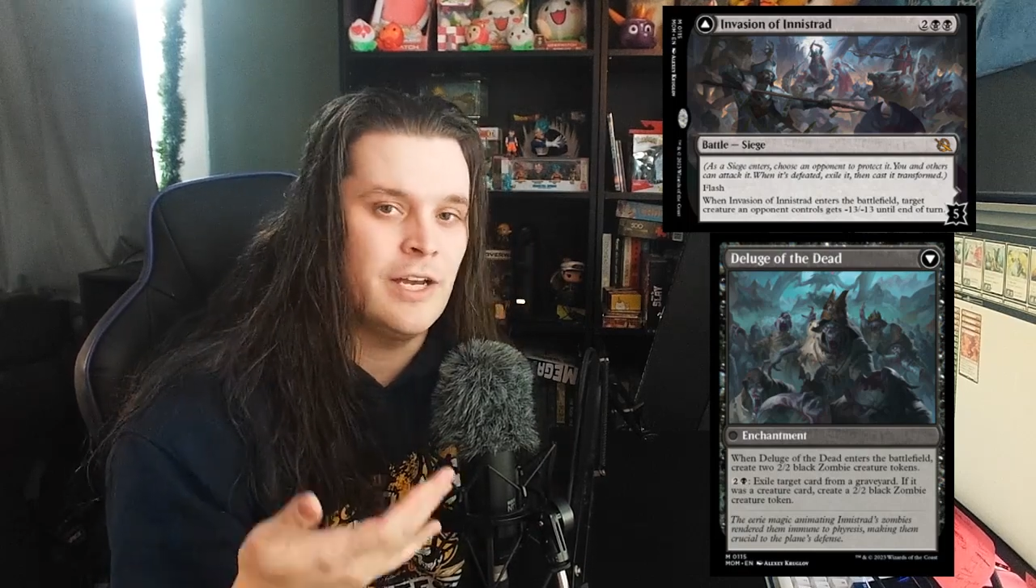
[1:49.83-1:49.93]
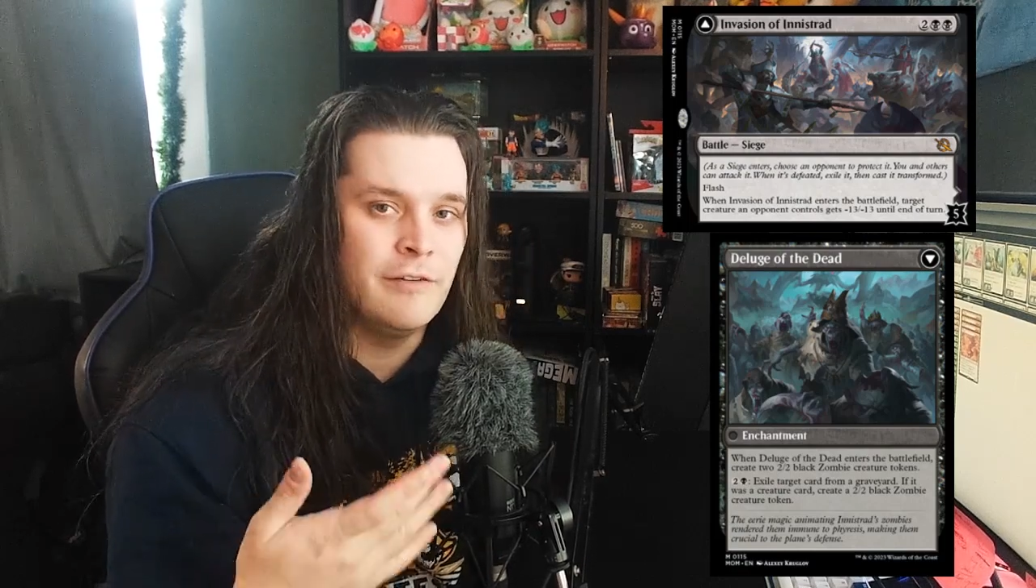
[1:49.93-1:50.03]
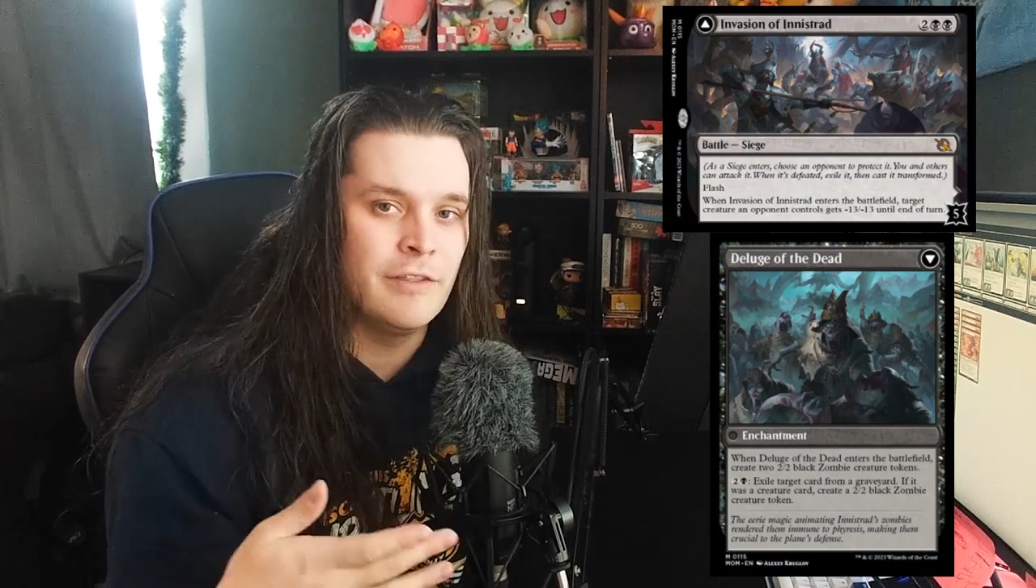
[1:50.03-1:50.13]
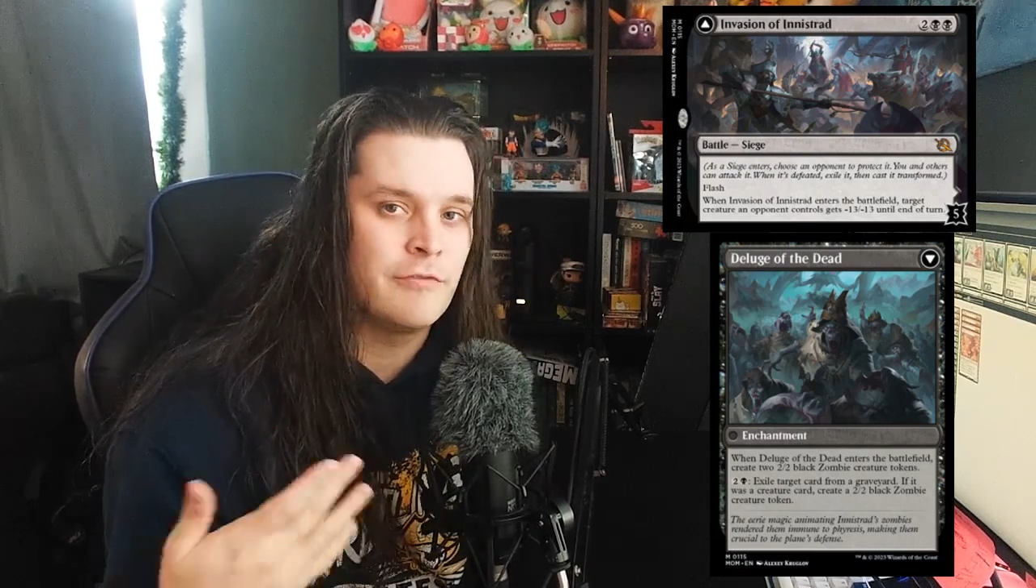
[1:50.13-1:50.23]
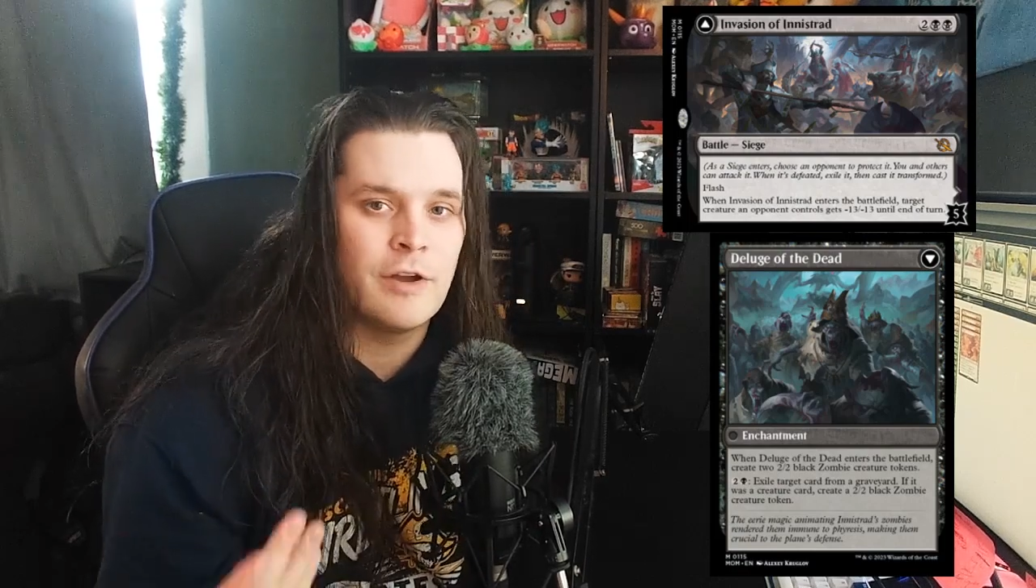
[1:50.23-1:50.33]

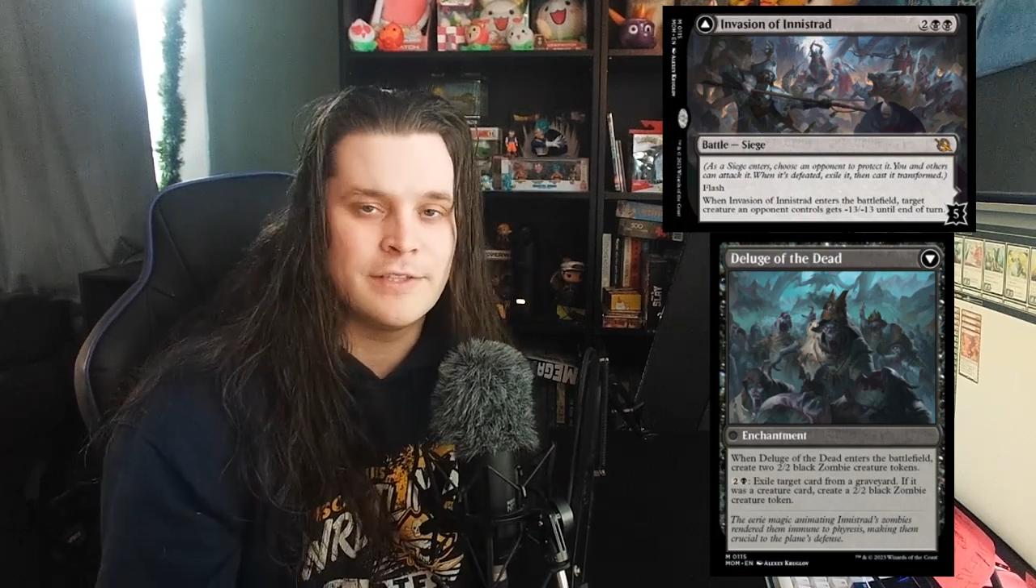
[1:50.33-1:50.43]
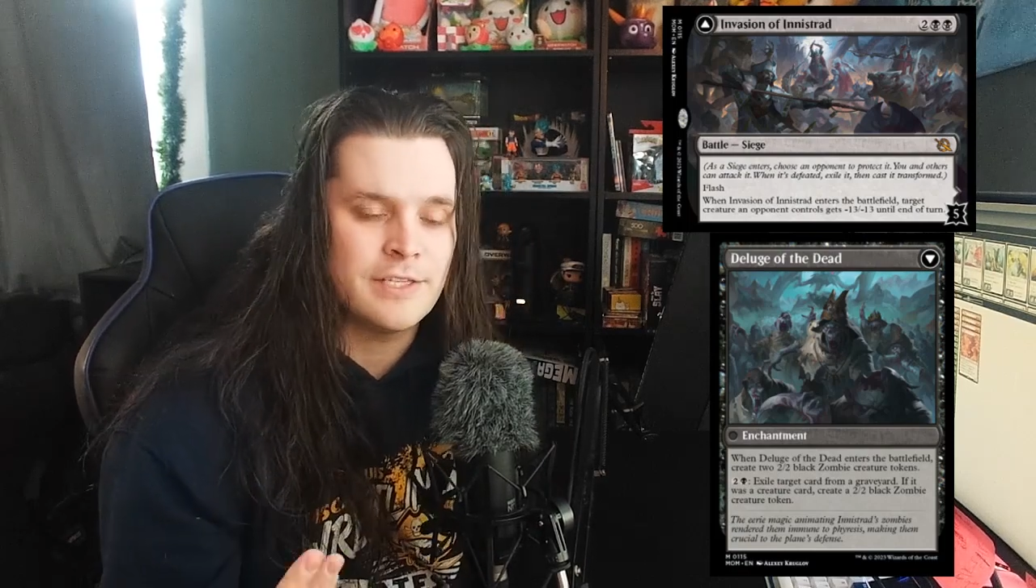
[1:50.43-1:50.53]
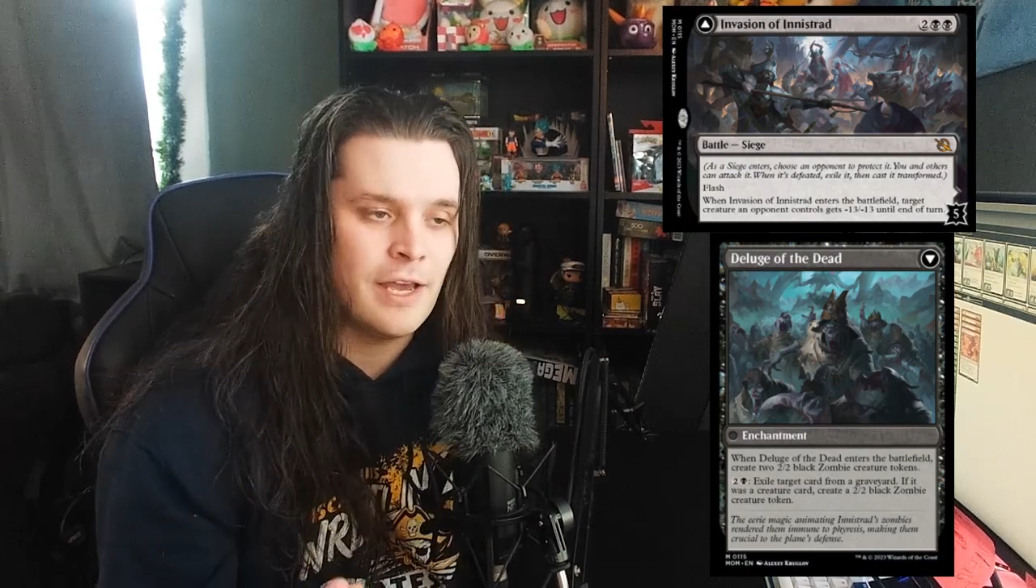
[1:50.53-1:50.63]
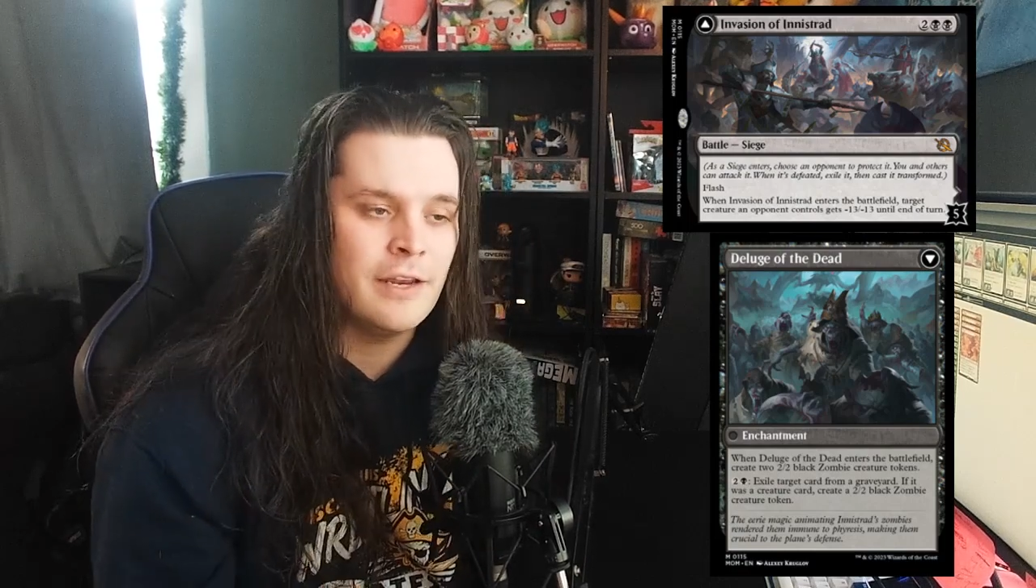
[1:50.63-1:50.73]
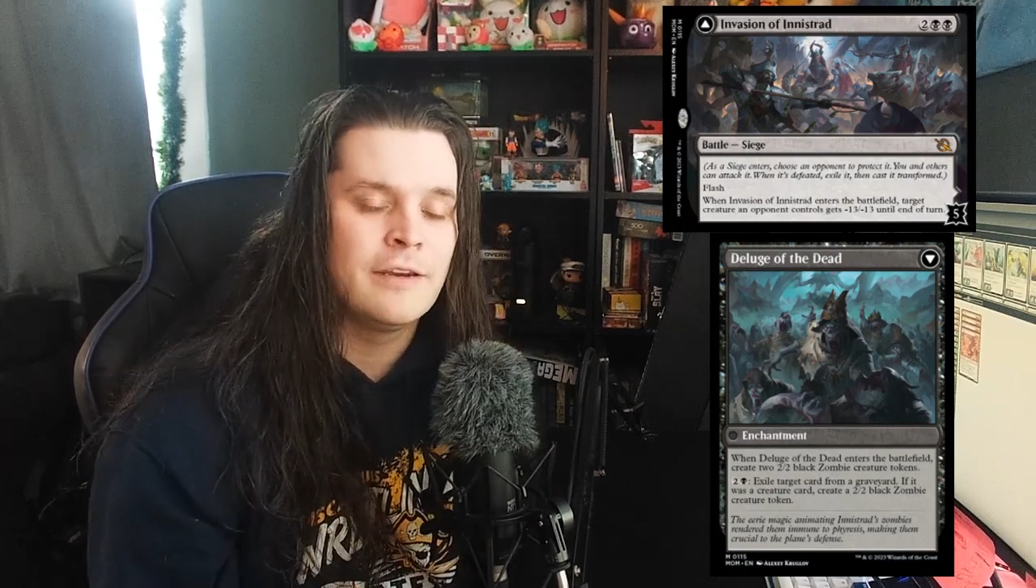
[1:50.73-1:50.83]
of the front
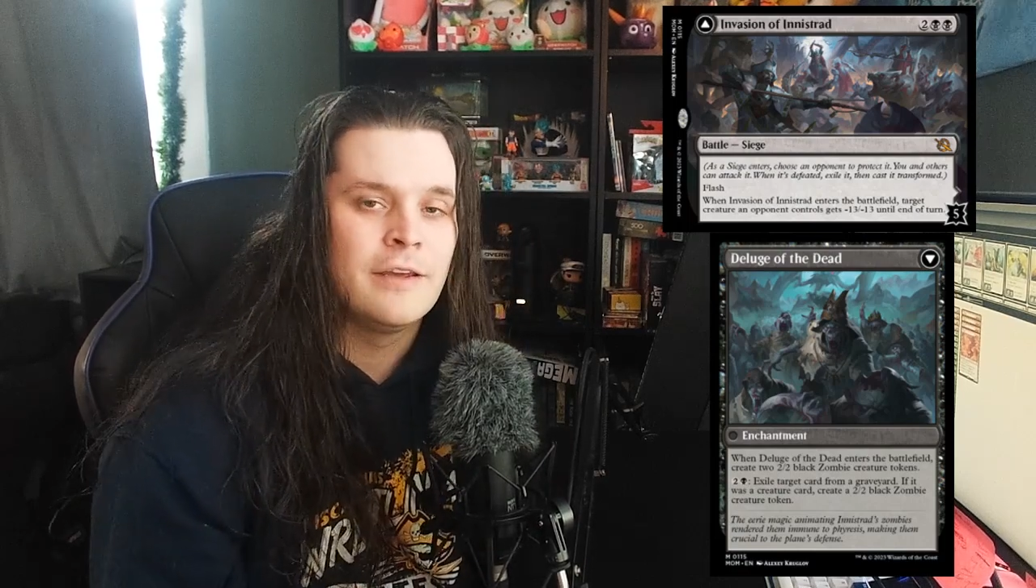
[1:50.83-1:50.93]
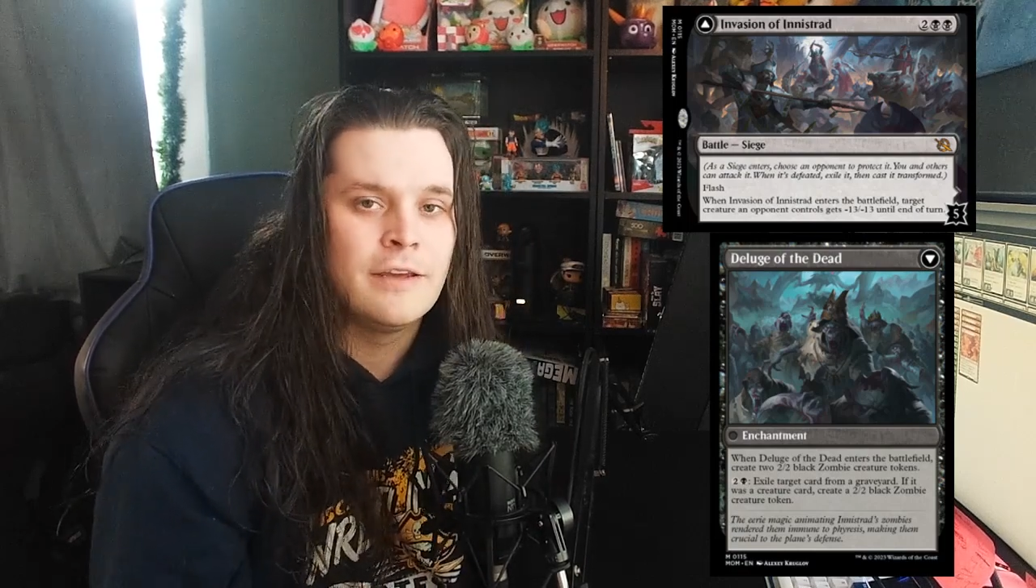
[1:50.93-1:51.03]
side.